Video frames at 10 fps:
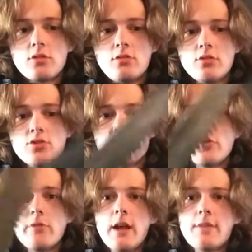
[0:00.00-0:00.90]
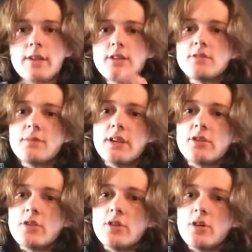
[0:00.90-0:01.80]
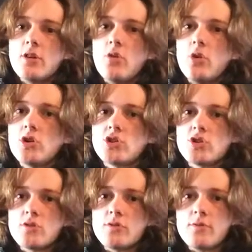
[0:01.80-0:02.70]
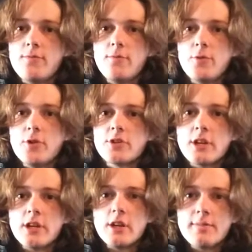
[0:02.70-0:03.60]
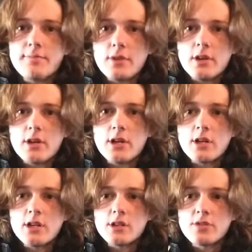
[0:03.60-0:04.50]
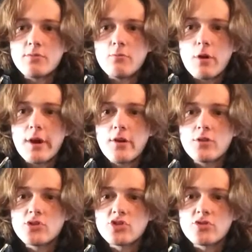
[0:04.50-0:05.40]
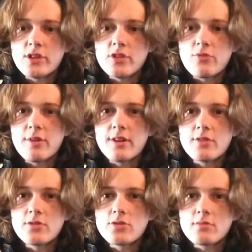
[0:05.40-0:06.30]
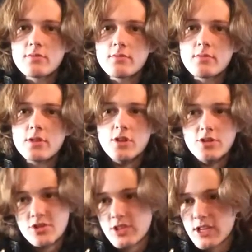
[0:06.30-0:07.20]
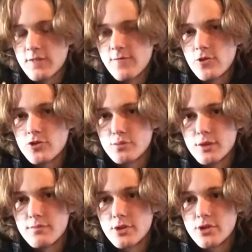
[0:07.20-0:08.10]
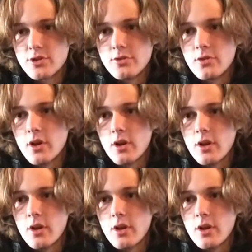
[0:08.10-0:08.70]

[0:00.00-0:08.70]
Yeah, so we have some hooks for cutting up some wires, the wires, just like in First Blood Part 2.